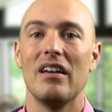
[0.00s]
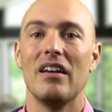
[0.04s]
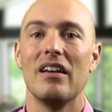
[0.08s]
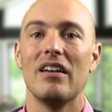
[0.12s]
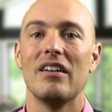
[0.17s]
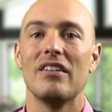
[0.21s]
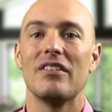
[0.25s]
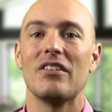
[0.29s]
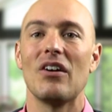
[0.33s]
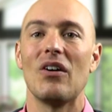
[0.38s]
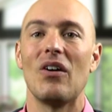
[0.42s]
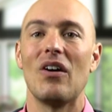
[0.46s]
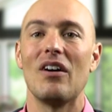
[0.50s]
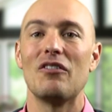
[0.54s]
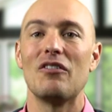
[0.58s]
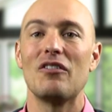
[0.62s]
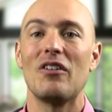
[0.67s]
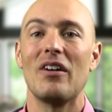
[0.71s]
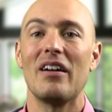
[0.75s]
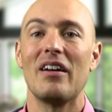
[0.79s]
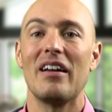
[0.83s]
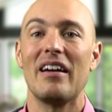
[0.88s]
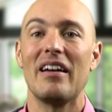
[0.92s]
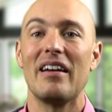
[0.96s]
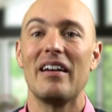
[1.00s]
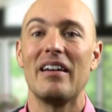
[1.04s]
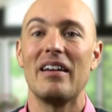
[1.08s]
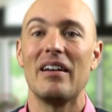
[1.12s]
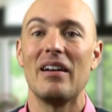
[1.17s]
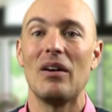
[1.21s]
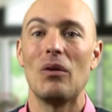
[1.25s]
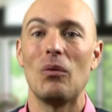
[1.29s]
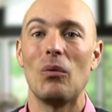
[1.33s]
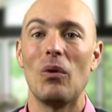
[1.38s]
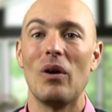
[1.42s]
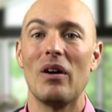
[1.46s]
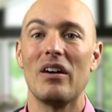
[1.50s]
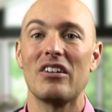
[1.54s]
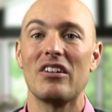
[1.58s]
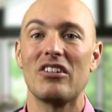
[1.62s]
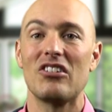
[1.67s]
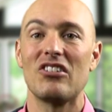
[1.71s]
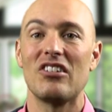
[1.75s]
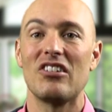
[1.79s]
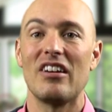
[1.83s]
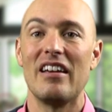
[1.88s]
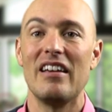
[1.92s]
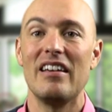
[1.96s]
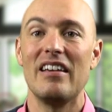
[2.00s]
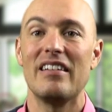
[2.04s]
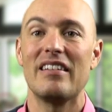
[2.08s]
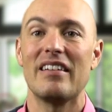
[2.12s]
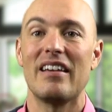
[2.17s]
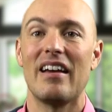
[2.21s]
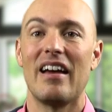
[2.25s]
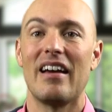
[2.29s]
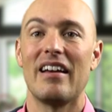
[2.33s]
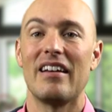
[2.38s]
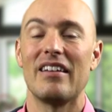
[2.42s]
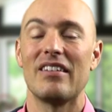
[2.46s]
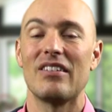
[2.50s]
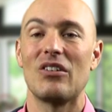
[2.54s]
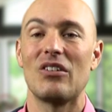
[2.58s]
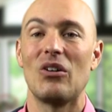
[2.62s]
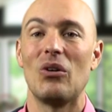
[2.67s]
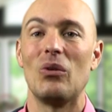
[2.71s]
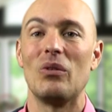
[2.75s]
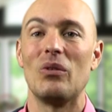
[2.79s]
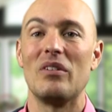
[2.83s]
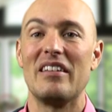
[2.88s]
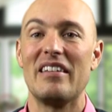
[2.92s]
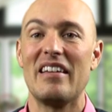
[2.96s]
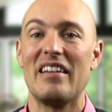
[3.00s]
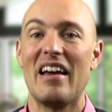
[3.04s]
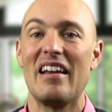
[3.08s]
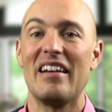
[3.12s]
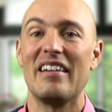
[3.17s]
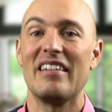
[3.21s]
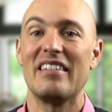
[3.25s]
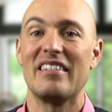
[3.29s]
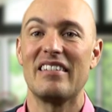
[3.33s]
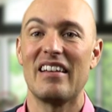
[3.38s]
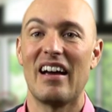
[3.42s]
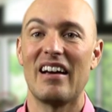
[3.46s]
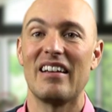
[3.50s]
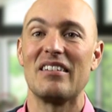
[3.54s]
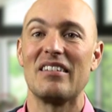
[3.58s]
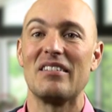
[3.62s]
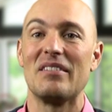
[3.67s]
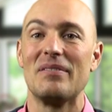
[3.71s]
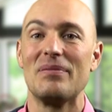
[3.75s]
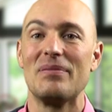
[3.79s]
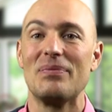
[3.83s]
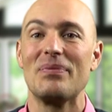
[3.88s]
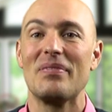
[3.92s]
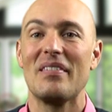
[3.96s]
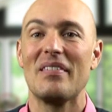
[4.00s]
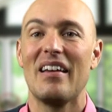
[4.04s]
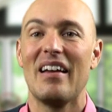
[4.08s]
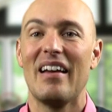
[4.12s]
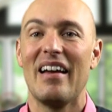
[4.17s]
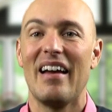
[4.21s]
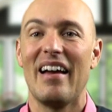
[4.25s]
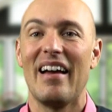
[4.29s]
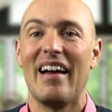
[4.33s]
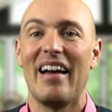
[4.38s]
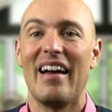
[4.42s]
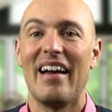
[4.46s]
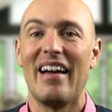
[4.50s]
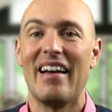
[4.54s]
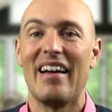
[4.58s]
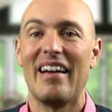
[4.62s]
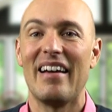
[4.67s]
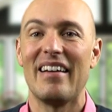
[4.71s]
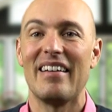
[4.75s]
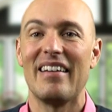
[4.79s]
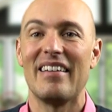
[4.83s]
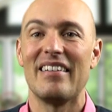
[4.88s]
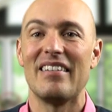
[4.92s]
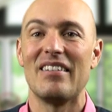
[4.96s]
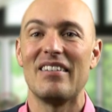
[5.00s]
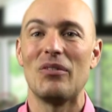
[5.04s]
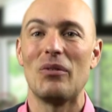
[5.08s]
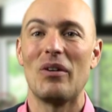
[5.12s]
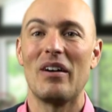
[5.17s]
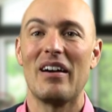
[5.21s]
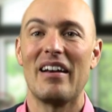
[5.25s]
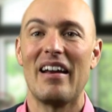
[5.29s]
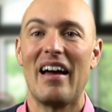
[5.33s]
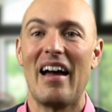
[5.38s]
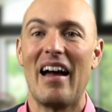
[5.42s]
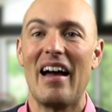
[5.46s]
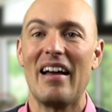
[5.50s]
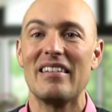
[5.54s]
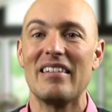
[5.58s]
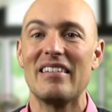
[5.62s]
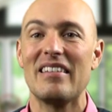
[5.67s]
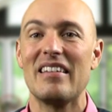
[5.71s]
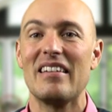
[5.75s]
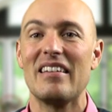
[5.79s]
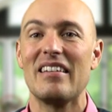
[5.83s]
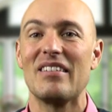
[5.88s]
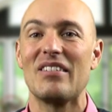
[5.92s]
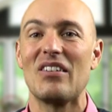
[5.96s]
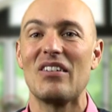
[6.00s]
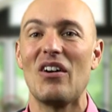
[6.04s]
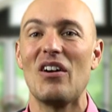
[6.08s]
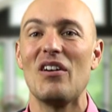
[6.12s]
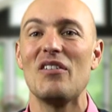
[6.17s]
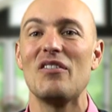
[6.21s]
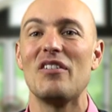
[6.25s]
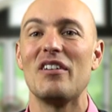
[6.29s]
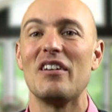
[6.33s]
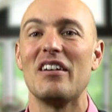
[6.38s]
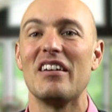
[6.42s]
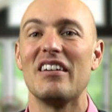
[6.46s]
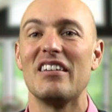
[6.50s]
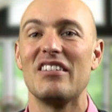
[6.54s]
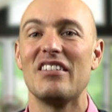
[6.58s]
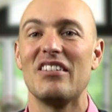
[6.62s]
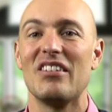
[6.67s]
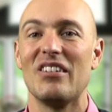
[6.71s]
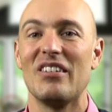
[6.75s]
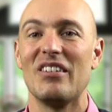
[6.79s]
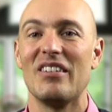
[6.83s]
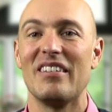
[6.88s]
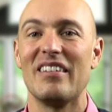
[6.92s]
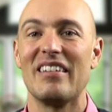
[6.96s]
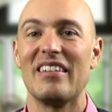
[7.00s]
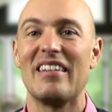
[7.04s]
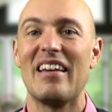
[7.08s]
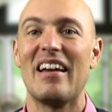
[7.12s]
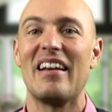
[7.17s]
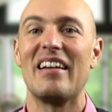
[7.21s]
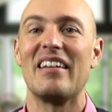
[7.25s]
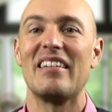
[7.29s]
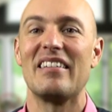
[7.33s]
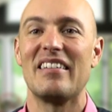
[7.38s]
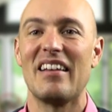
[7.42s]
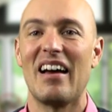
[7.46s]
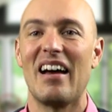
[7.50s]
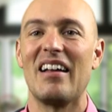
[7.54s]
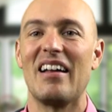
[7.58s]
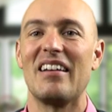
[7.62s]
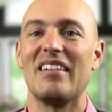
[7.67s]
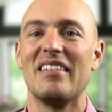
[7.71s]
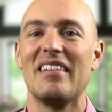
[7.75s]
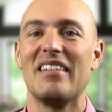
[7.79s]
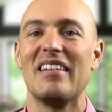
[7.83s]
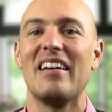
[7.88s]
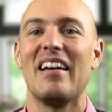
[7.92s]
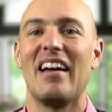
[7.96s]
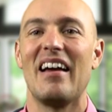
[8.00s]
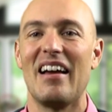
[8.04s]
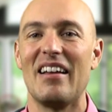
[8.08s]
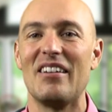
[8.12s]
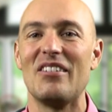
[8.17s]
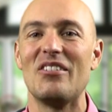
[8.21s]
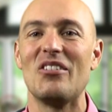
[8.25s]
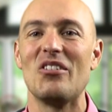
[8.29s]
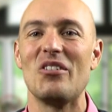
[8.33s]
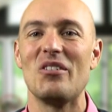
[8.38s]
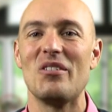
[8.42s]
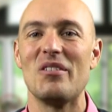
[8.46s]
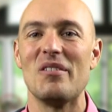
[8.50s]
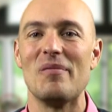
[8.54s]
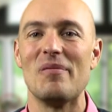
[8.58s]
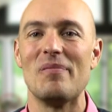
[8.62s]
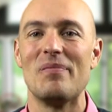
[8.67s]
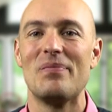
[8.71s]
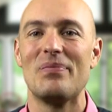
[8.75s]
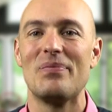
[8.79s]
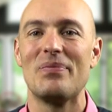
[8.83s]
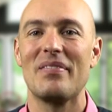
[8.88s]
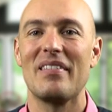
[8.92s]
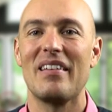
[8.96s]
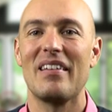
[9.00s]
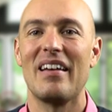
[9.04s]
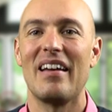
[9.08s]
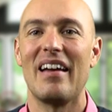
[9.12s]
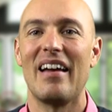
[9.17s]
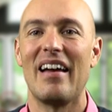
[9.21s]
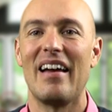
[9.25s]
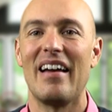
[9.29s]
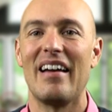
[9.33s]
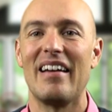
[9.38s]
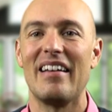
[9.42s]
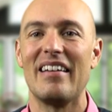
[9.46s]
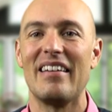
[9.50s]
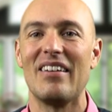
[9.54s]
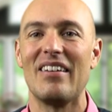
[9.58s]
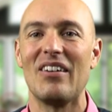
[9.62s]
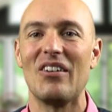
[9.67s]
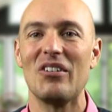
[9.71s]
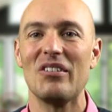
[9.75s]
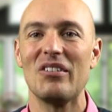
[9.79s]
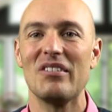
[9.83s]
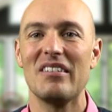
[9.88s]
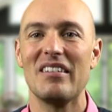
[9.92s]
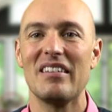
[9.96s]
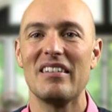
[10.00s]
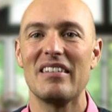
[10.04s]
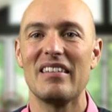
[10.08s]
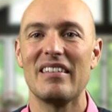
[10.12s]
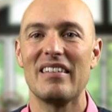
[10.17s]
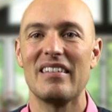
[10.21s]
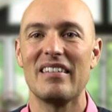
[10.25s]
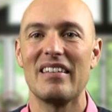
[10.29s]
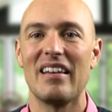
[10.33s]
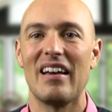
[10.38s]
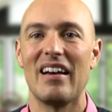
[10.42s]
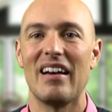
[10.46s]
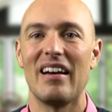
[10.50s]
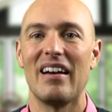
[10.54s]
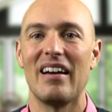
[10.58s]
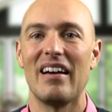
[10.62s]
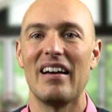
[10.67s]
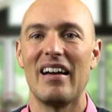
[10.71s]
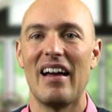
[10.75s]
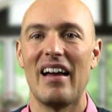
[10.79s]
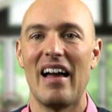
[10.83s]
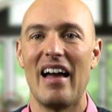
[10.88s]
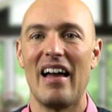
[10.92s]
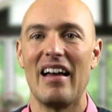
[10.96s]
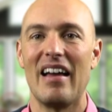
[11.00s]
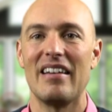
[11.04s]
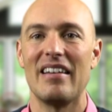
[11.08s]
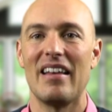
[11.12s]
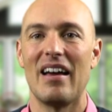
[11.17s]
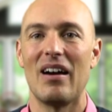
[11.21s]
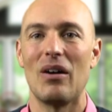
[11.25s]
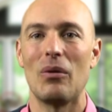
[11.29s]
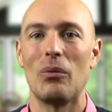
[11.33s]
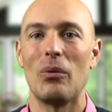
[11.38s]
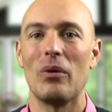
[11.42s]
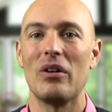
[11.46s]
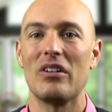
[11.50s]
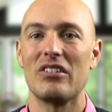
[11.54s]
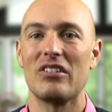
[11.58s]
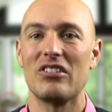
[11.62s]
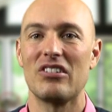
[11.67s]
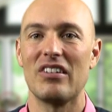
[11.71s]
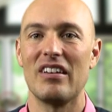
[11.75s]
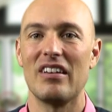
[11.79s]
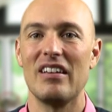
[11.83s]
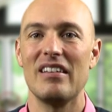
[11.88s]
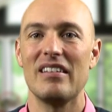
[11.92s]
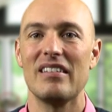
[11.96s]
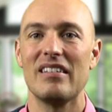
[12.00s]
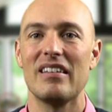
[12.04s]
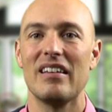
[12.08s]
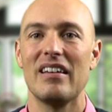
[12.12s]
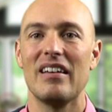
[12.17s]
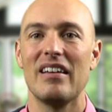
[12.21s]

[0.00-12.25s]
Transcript: So I've got a worksheet and it's called Get It Done. And we're going to add things over to the Get It Done and do them. And on this handout worksheet,